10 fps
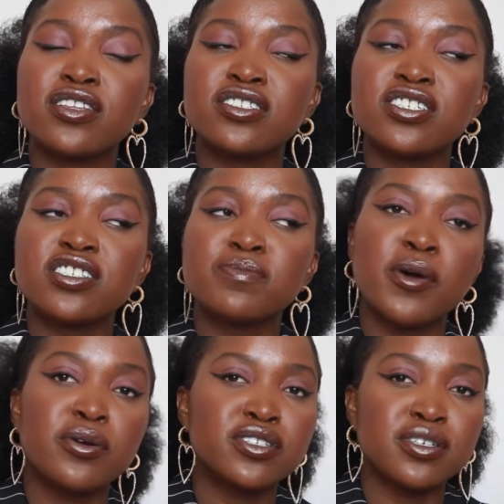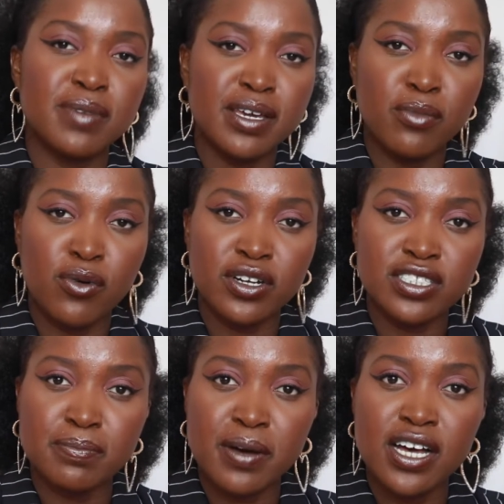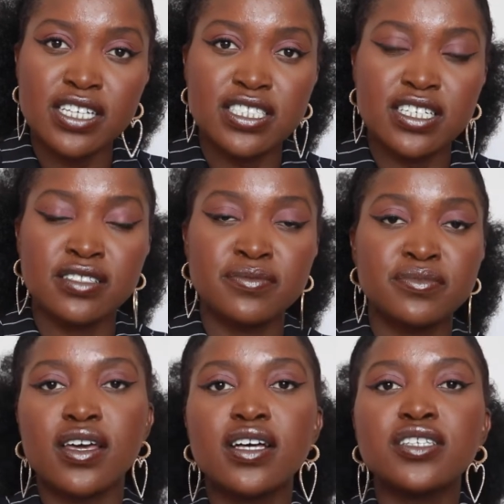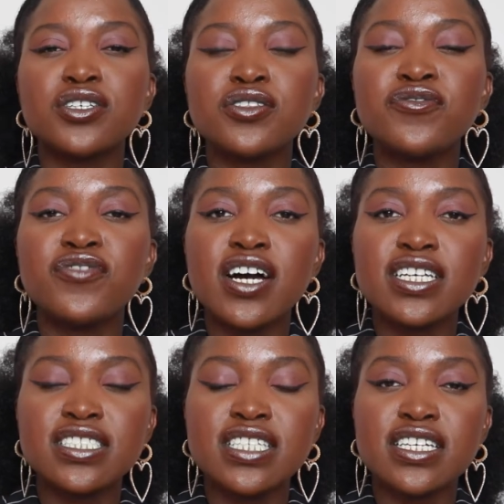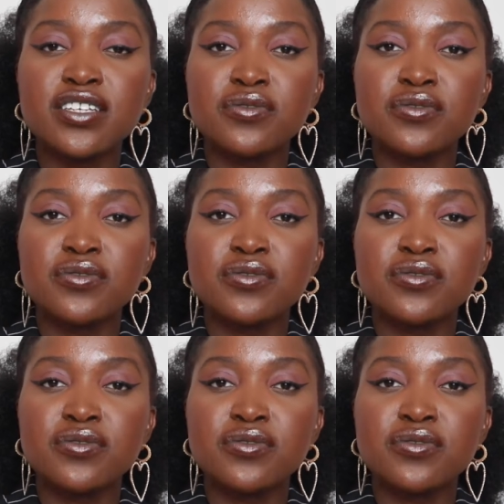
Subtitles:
that just spoke to me more as a person. So the first thing that